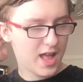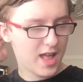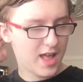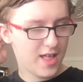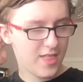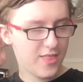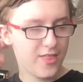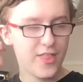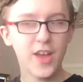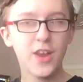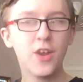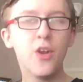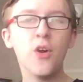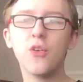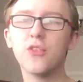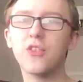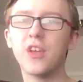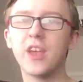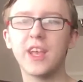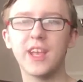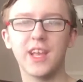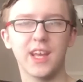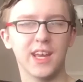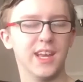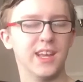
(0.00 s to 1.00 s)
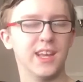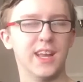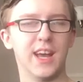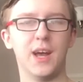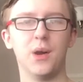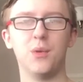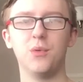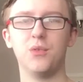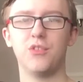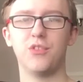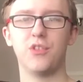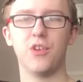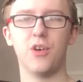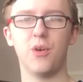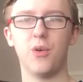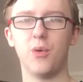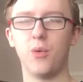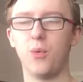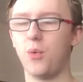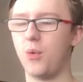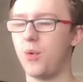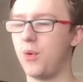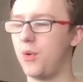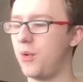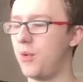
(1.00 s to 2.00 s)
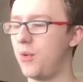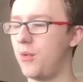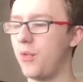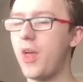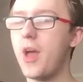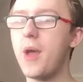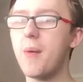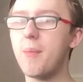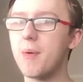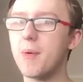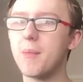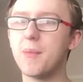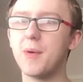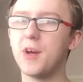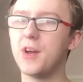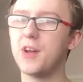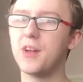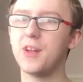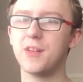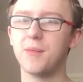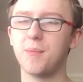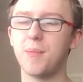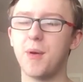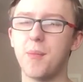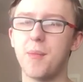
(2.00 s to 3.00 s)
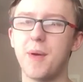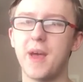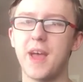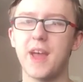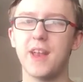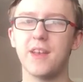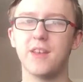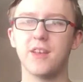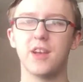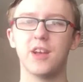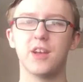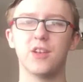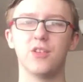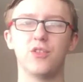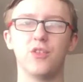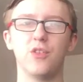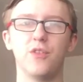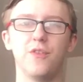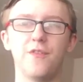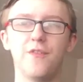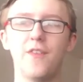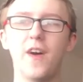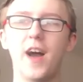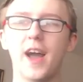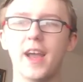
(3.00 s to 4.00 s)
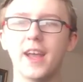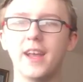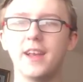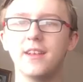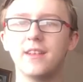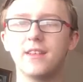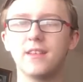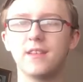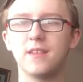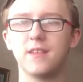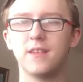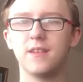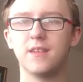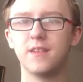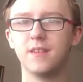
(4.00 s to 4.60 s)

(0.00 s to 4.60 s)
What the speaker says: they're not taking it down, so they're prepared to fight